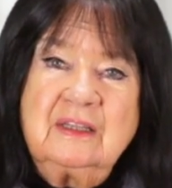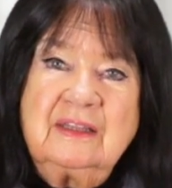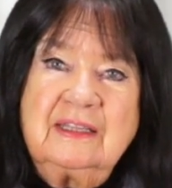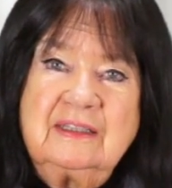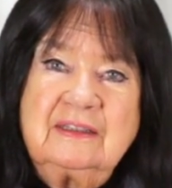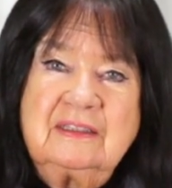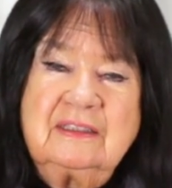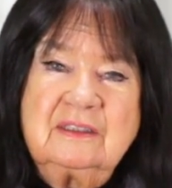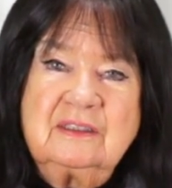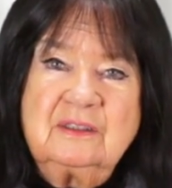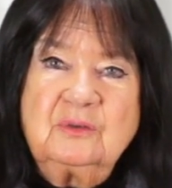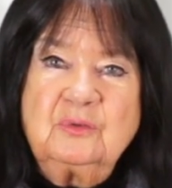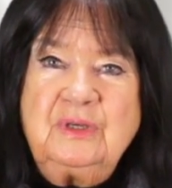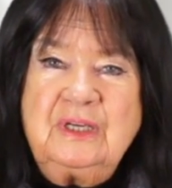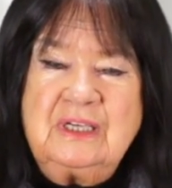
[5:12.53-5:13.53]
that the
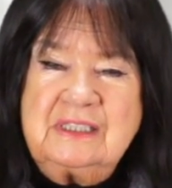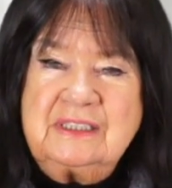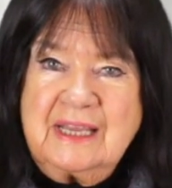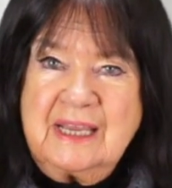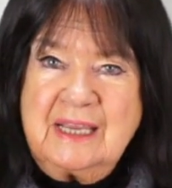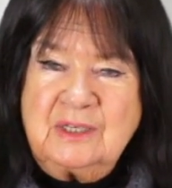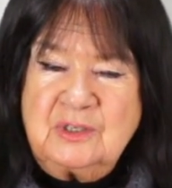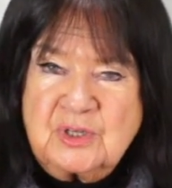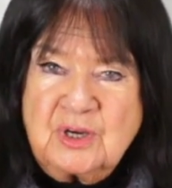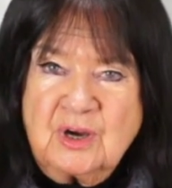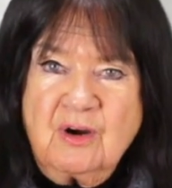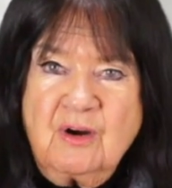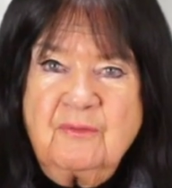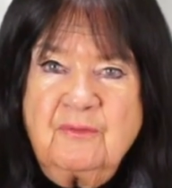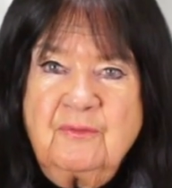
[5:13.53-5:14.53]
real danger
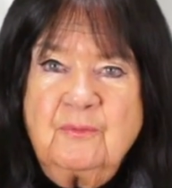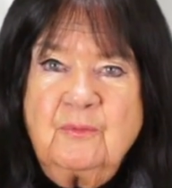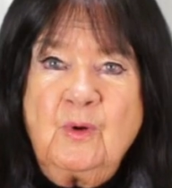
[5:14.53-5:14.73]
of